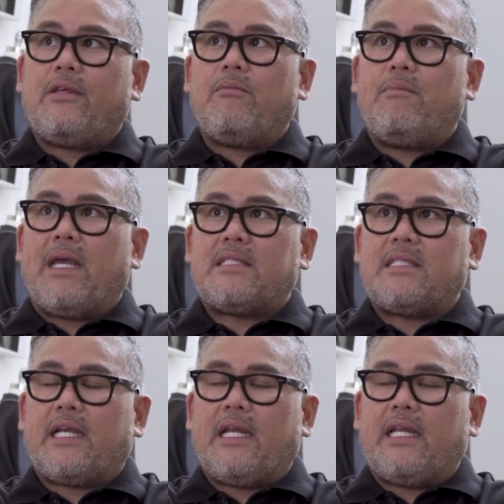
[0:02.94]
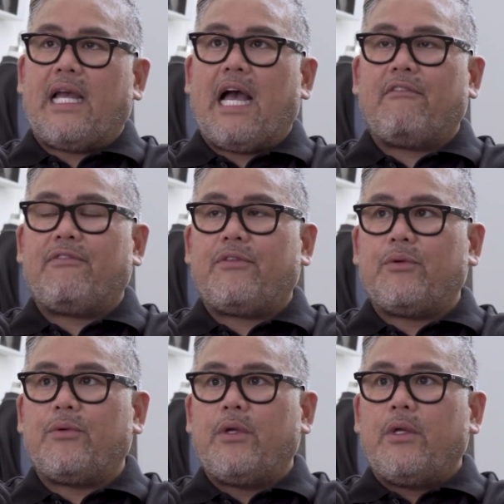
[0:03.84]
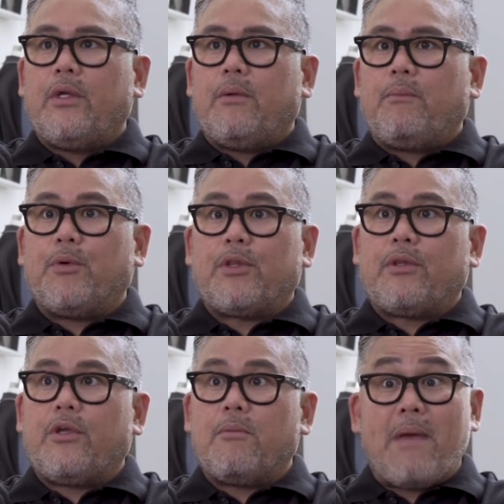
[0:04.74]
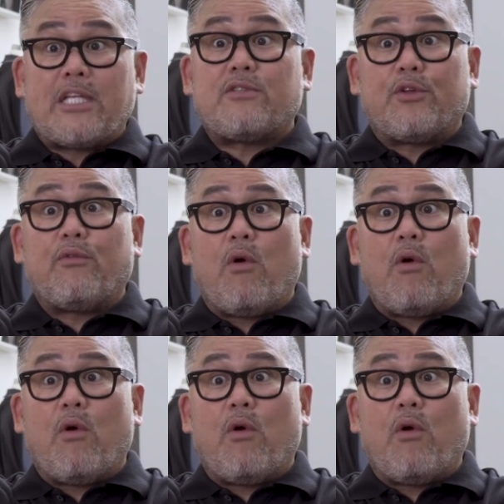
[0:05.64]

you basically have to put your best foot